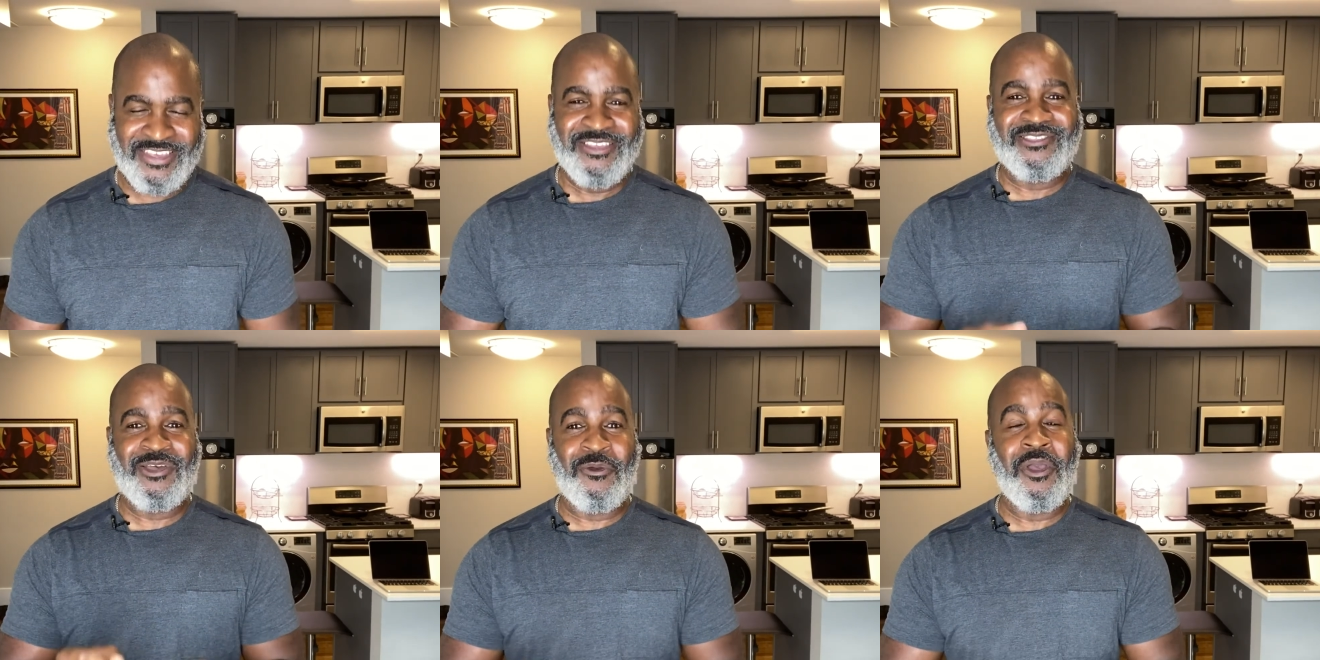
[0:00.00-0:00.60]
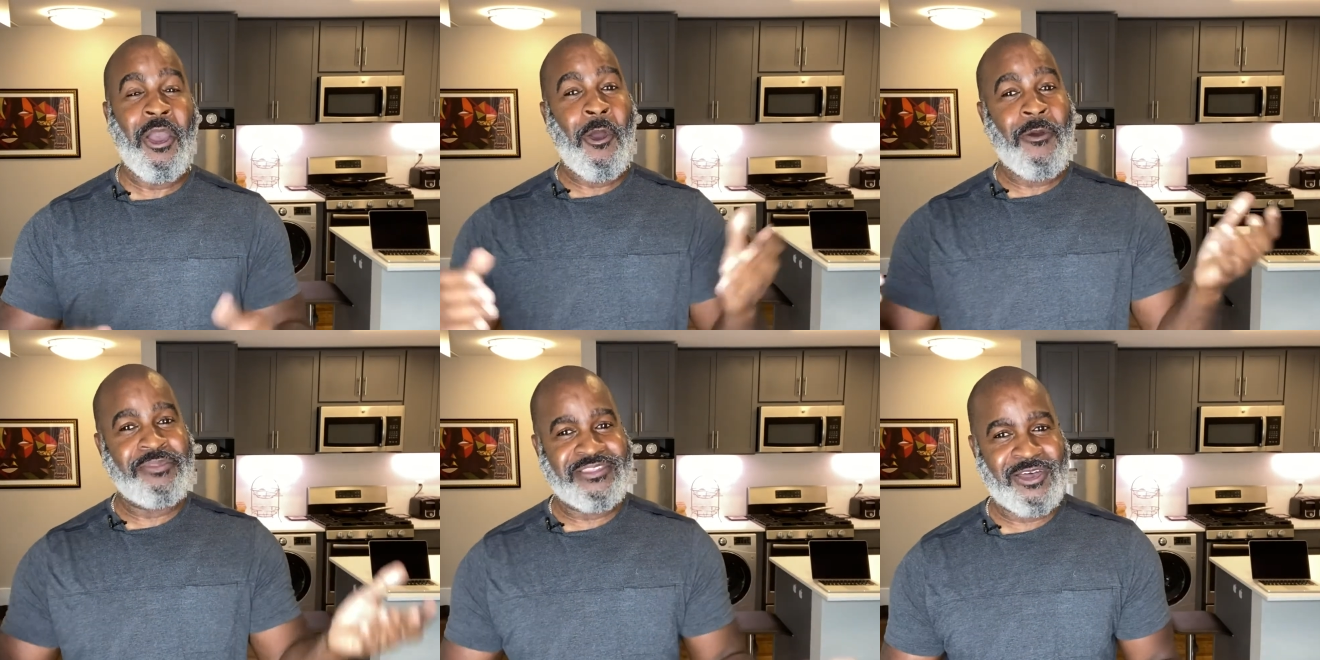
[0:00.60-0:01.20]
So,
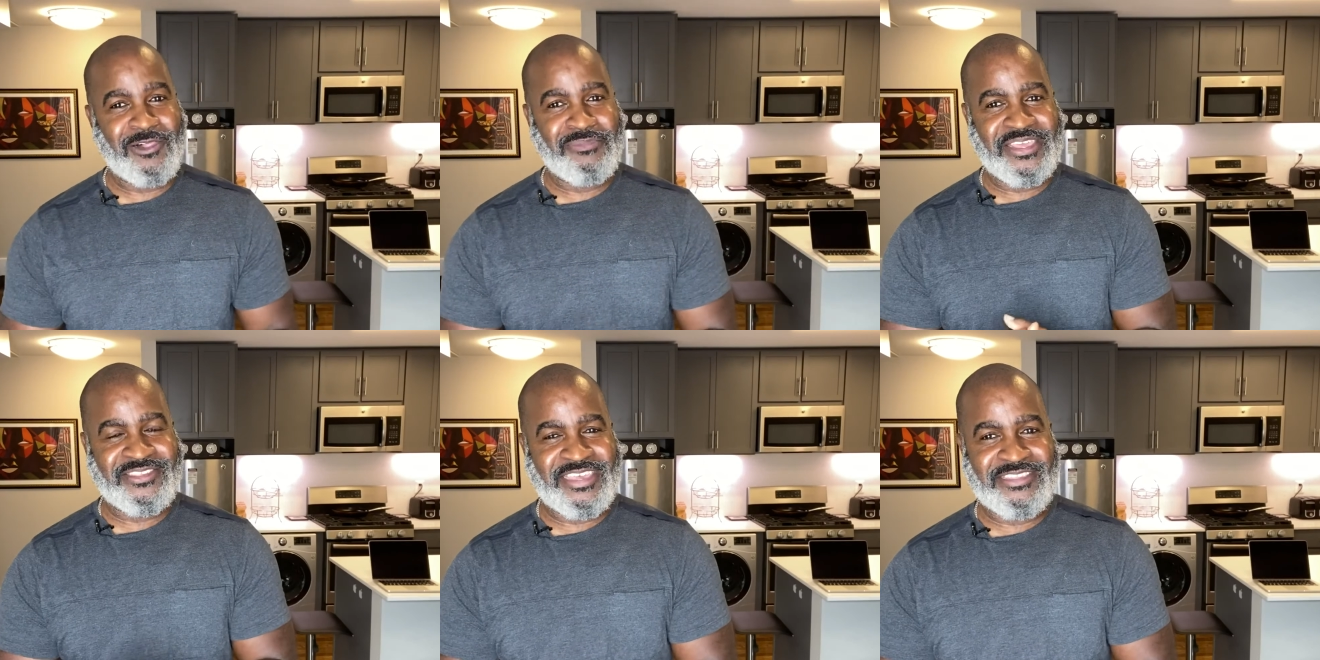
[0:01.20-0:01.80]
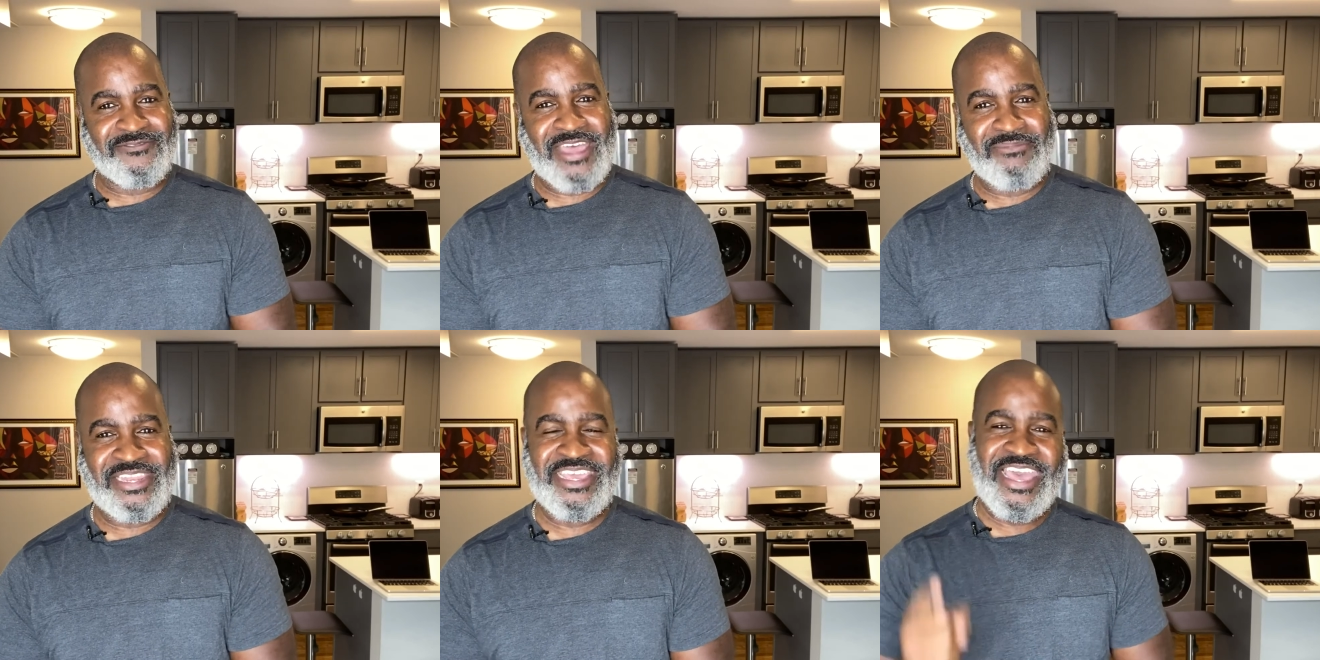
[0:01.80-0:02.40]
hope this all makes sense,
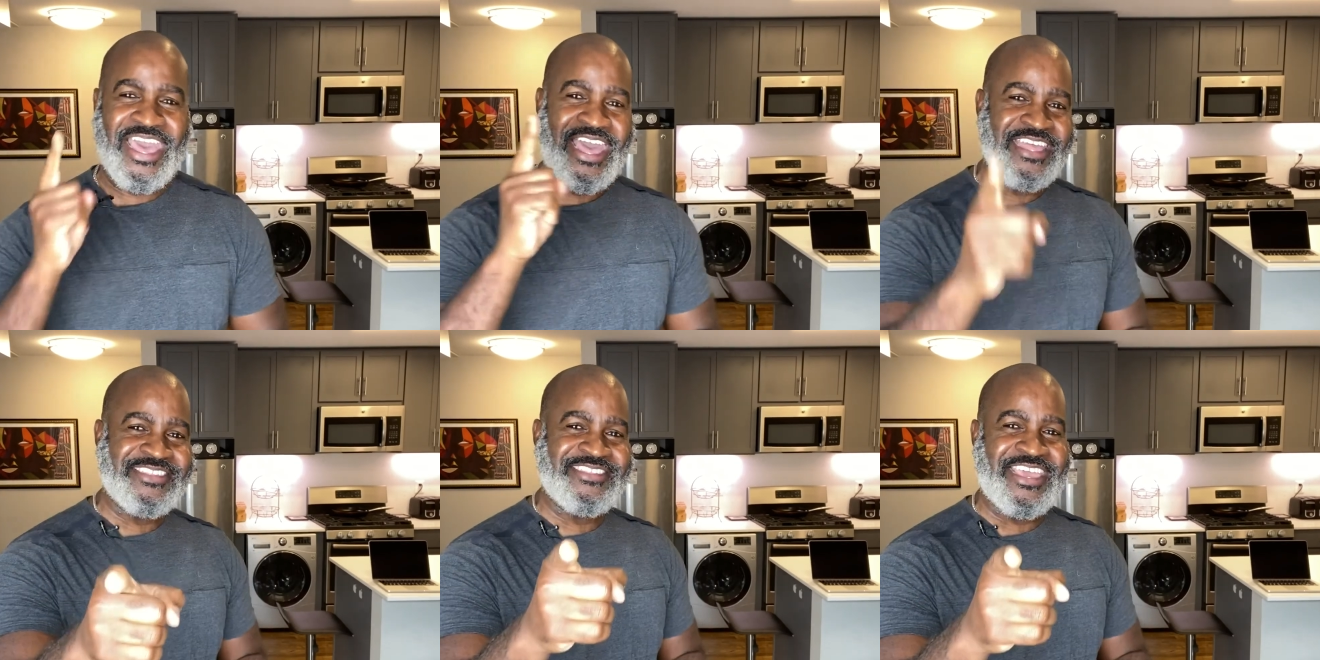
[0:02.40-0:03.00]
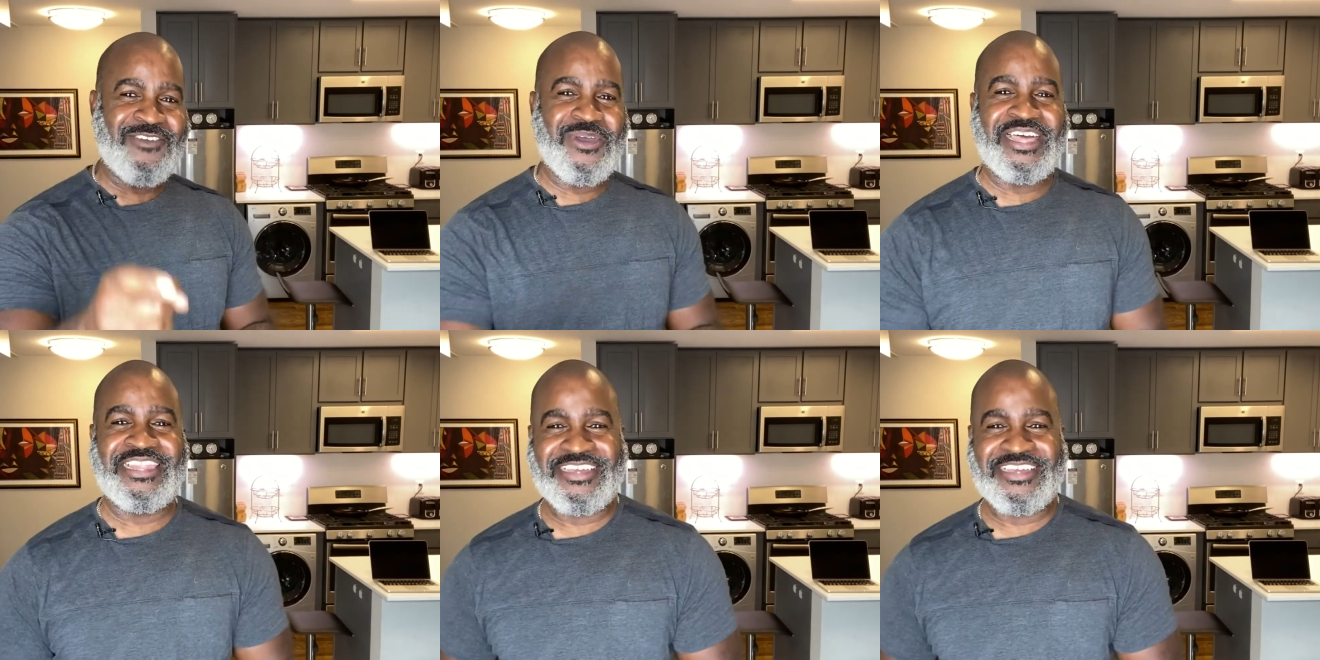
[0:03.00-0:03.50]
family, and stay well.